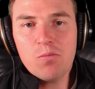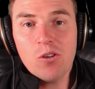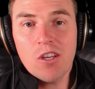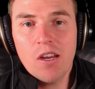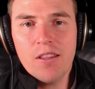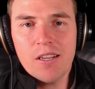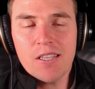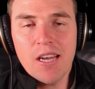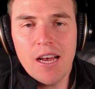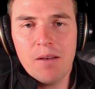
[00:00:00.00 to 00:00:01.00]
more so
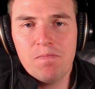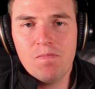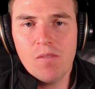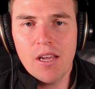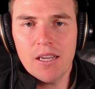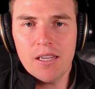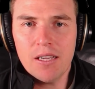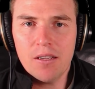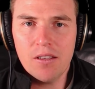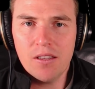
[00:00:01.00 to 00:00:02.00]
that um,
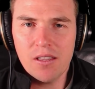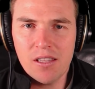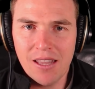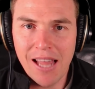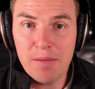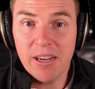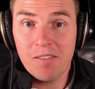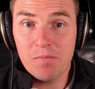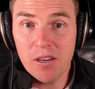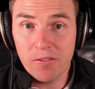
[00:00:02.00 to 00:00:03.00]
uh, the Labor government